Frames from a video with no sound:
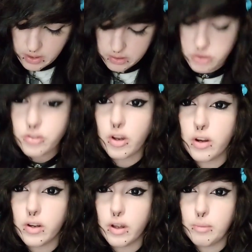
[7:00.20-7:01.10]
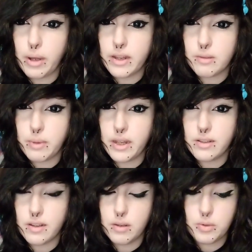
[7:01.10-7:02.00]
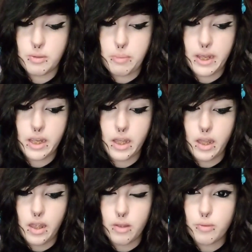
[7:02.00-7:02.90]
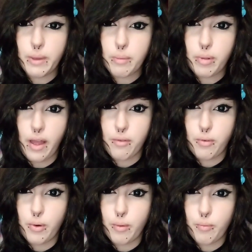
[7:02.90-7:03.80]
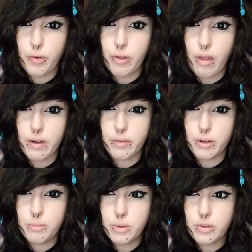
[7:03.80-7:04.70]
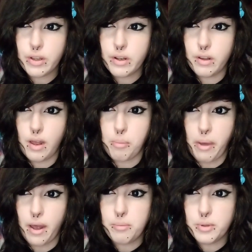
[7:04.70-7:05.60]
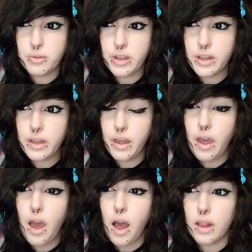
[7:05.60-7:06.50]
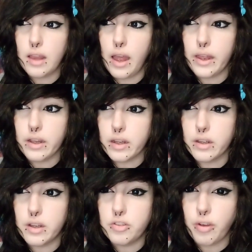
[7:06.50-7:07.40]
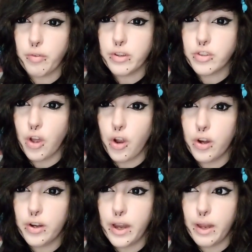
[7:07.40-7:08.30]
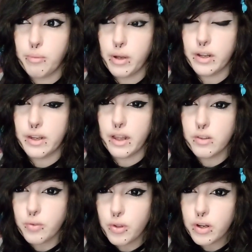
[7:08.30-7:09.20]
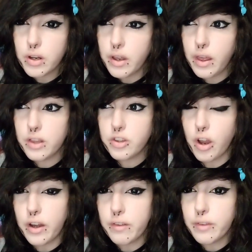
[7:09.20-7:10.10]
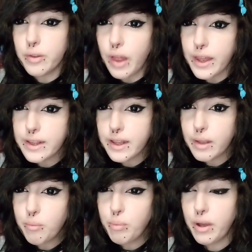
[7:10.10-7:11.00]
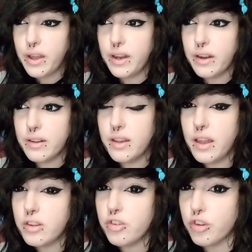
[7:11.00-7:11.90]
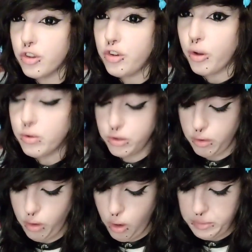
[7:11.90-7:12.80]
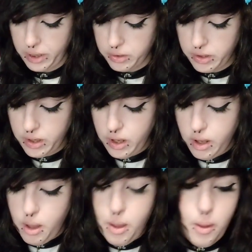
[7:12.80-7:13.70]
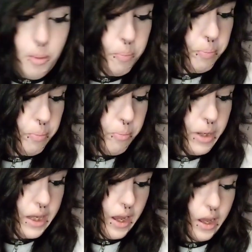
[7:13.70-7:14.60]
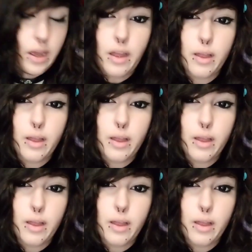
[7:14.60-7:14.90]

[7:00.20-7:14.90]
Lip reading: got their start on MySpace, and it was a big platform for a lot of good music and a lot of bad music, like Jeffree Star and Blood on the Dance Floor. Sorry if you like them, but it's just a joke, so calm down. But yeah,